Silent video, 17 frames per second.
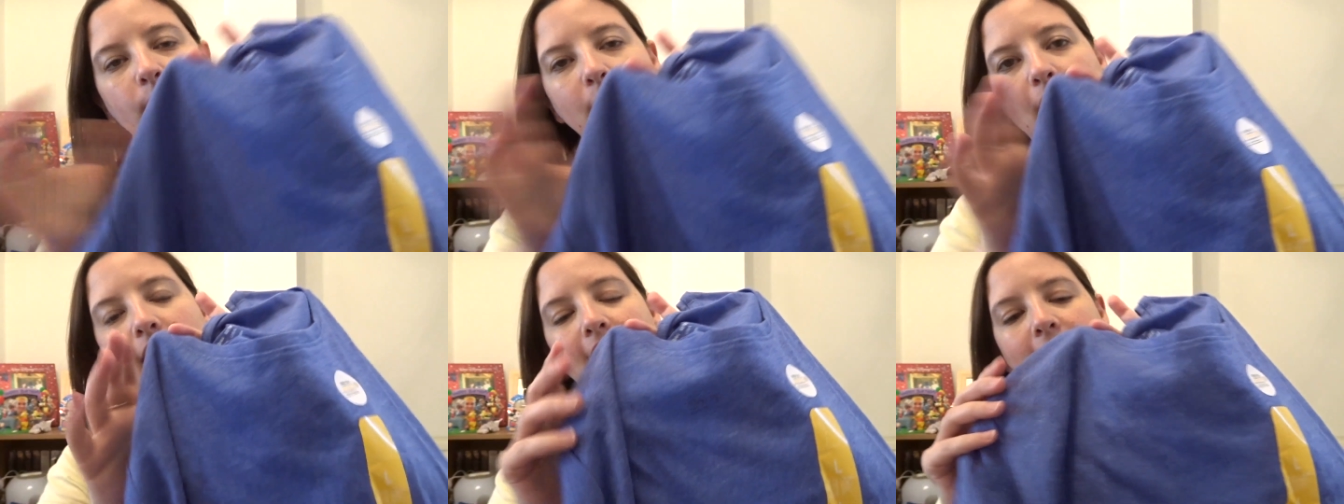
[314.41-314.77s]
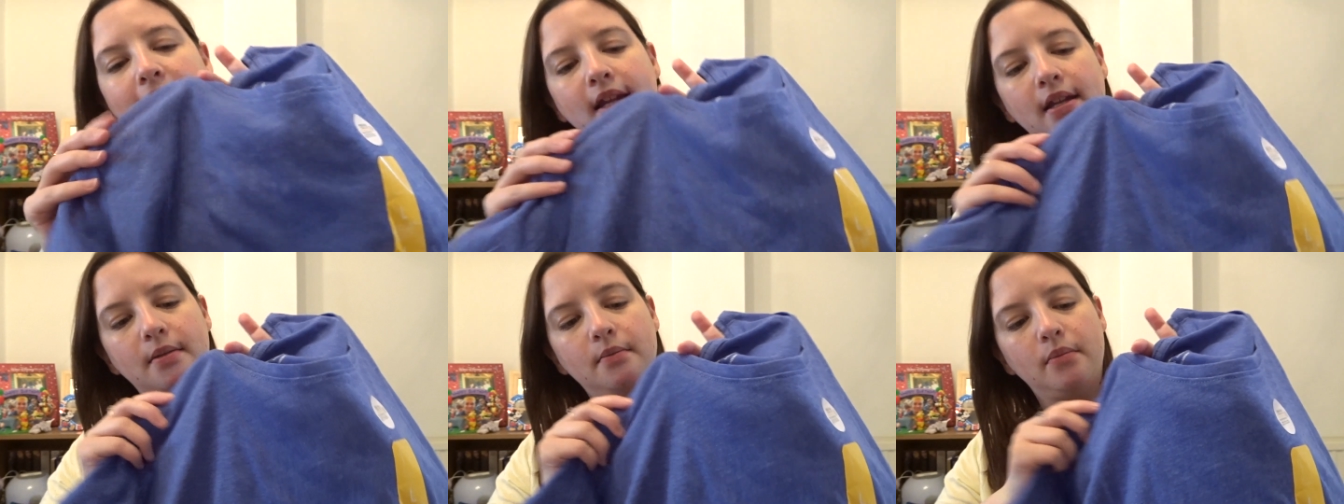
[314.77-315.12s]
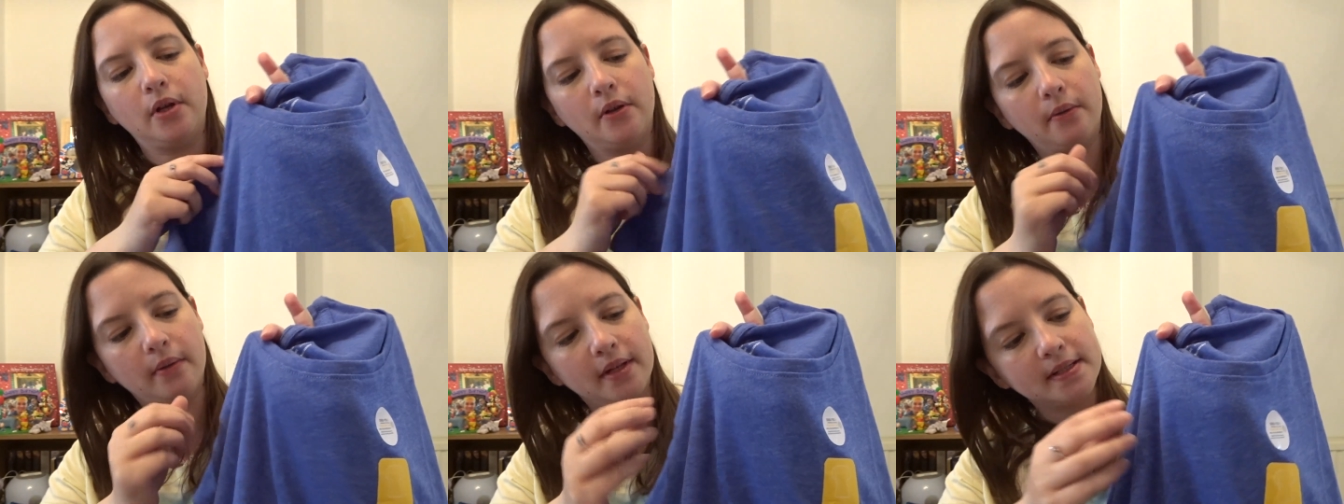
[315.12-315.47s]
plain blue,
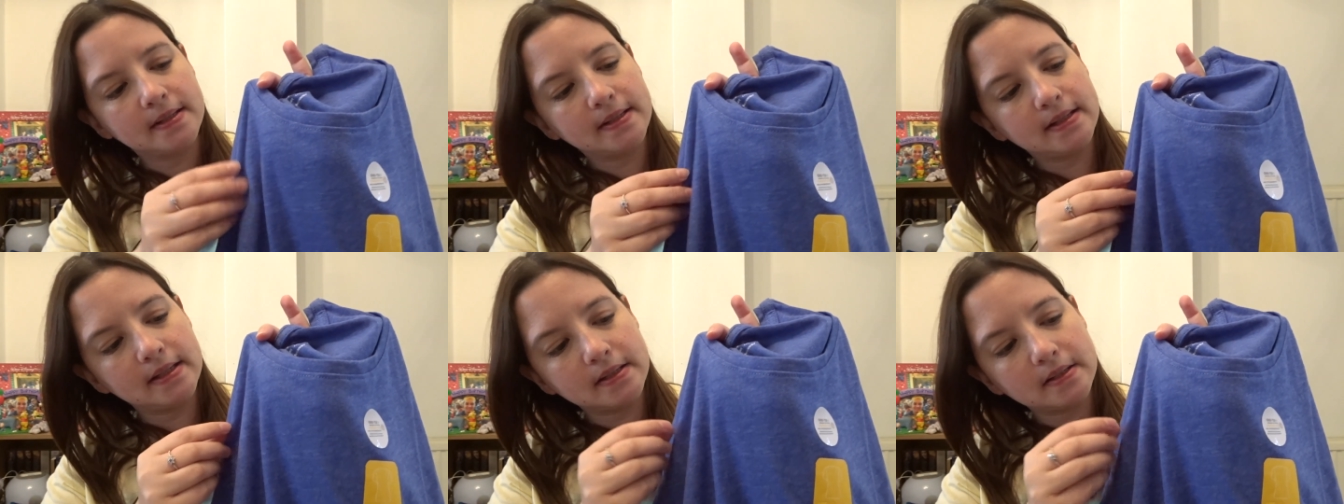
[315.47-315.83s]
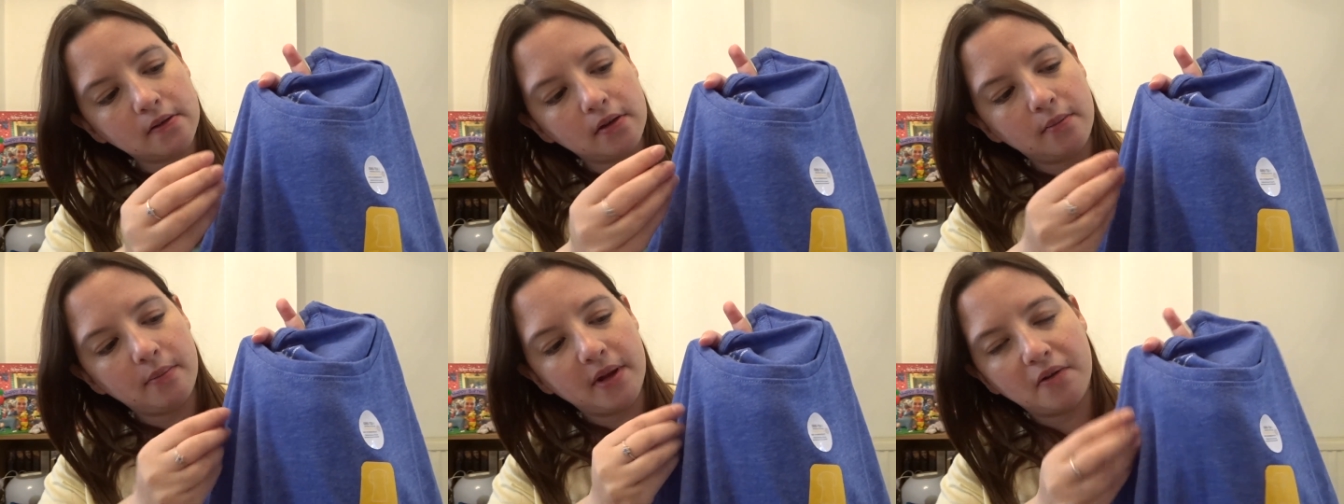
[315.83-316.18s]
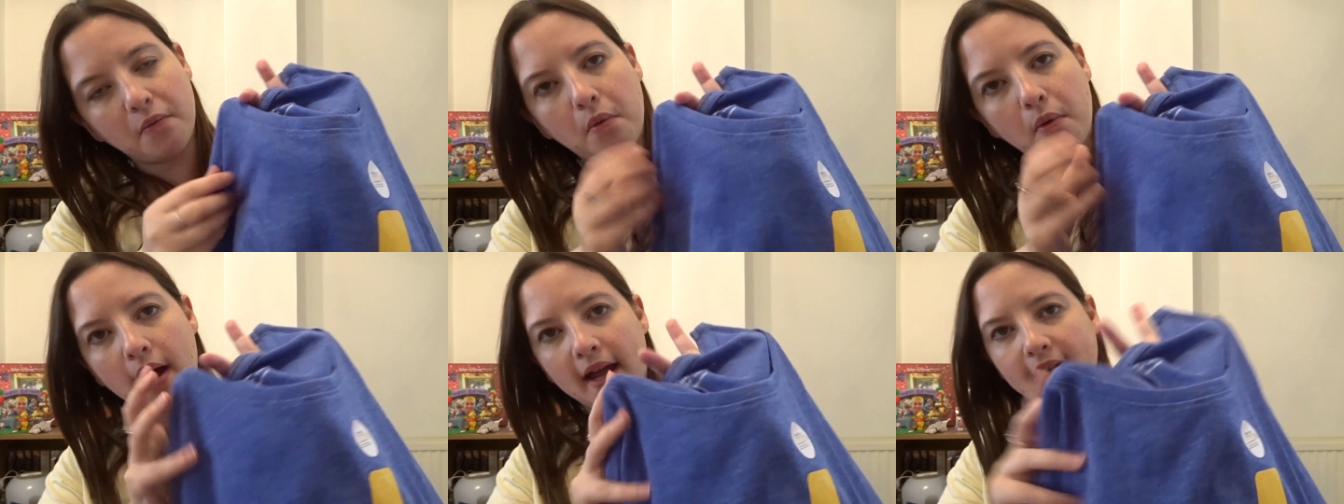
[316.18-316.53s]
it's it's got a bit
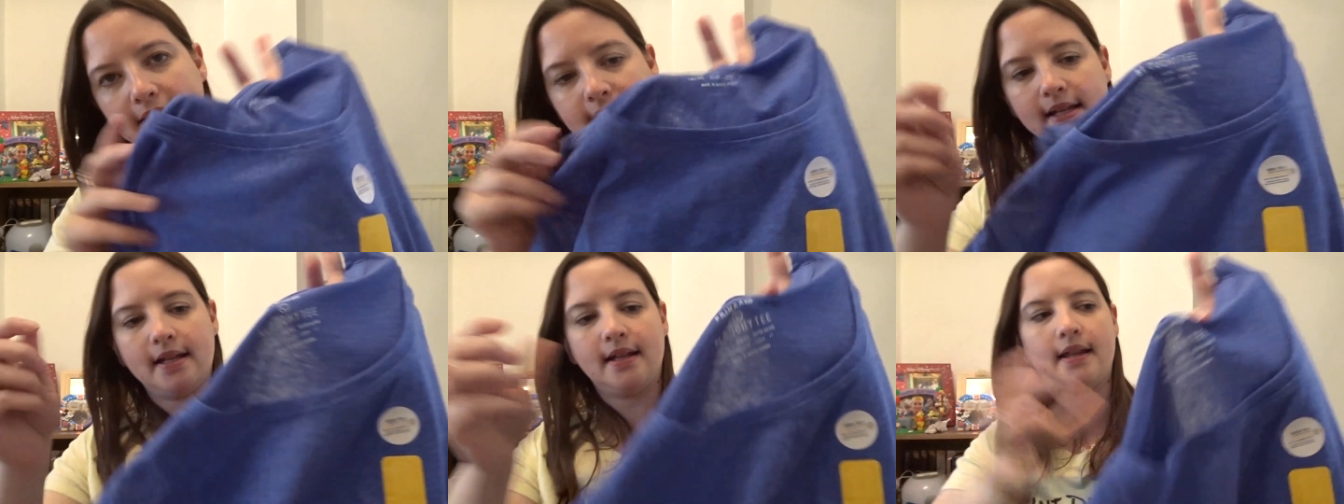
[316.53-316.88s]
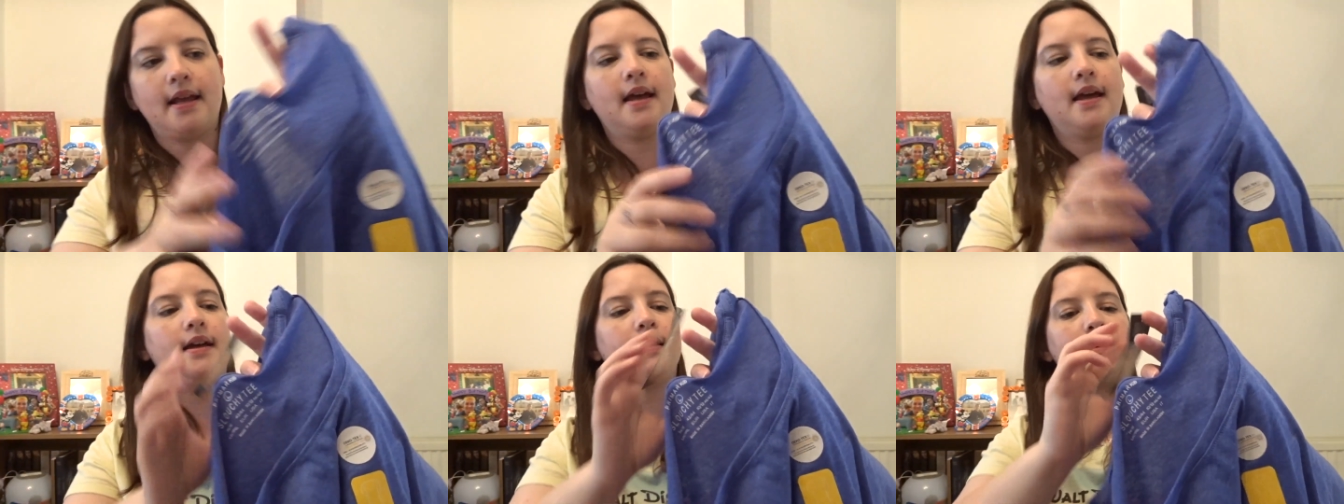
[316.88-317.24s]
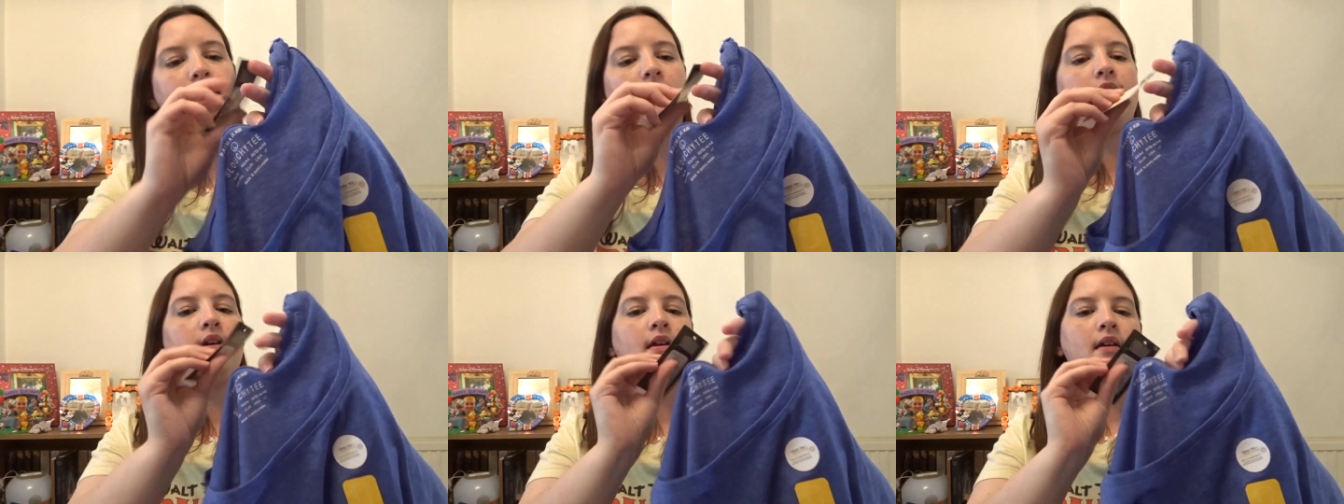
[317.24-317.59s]
of white in there.
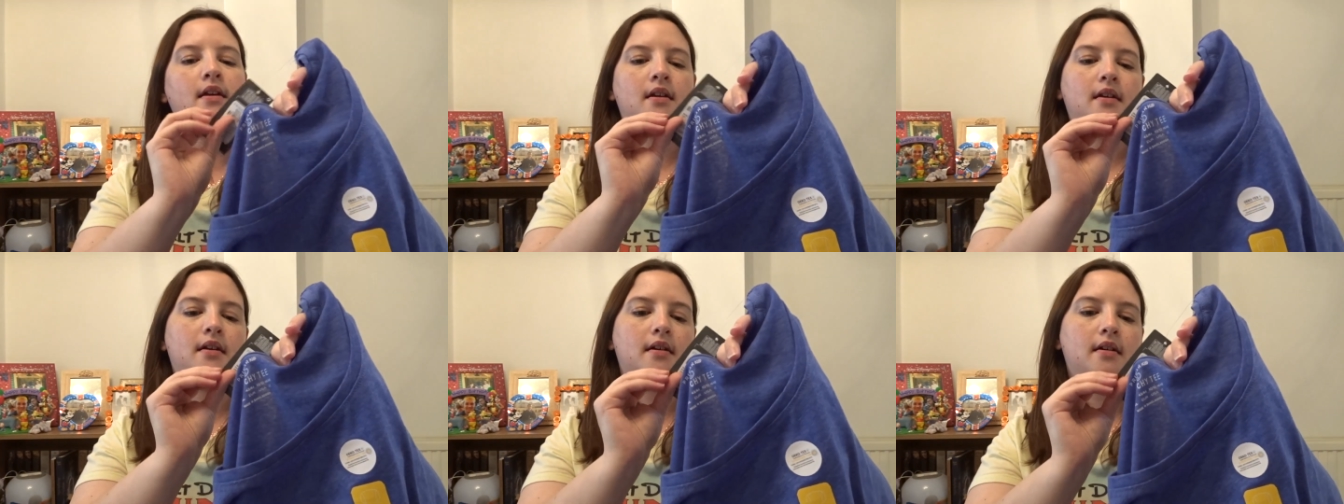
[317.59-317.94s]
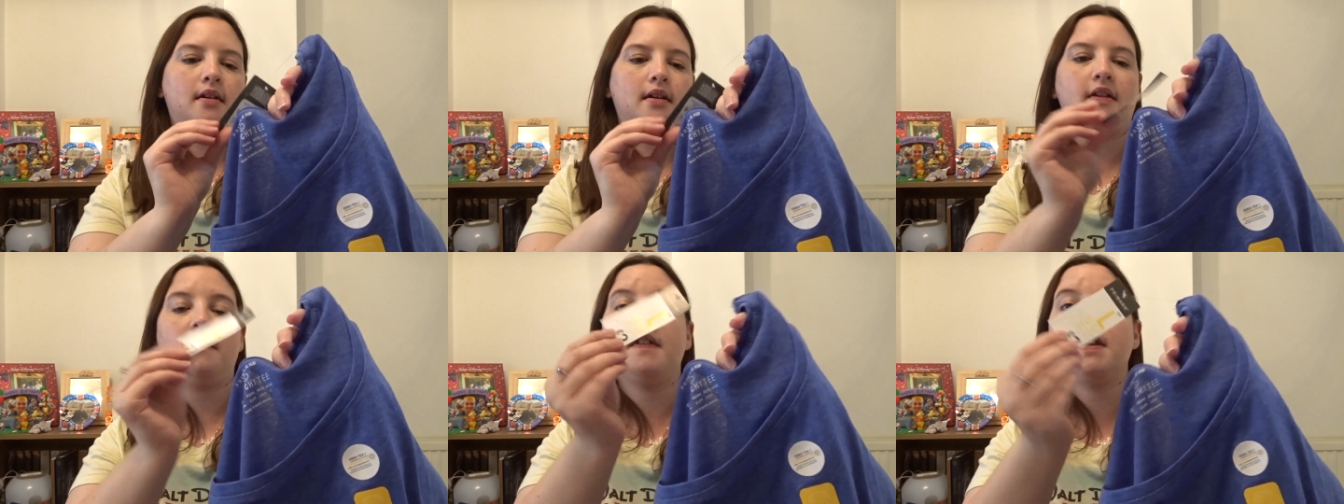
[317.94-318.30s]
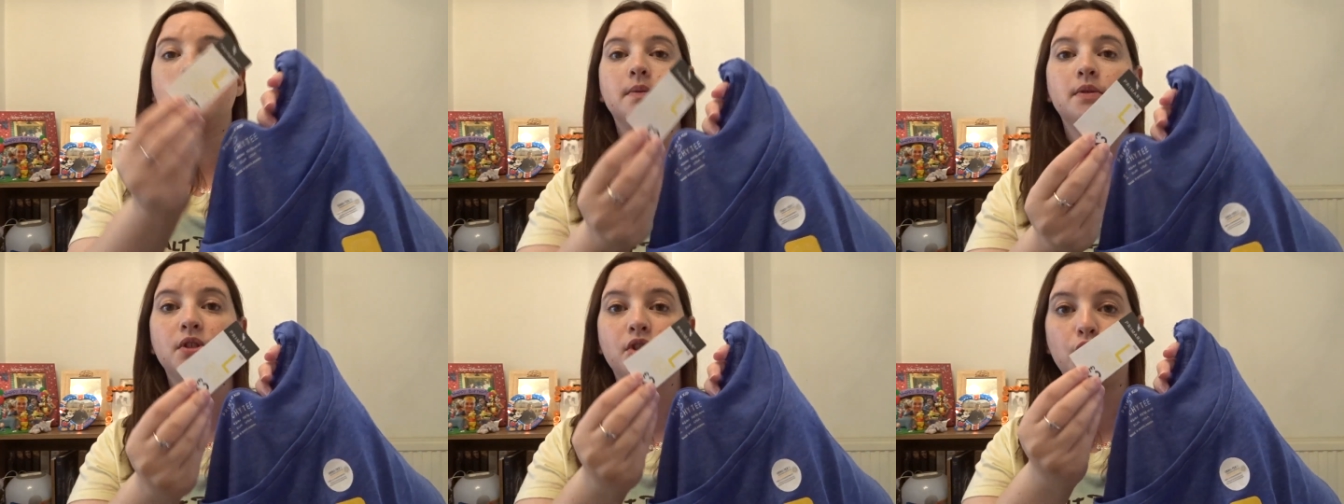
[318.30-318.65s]
Uh, and
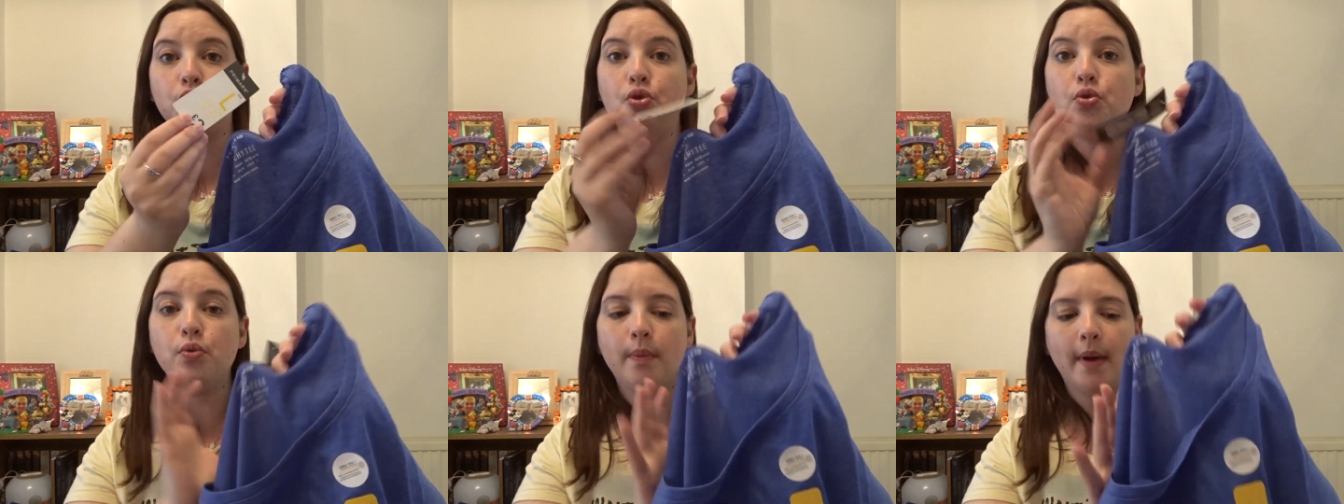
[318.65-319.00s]
this was two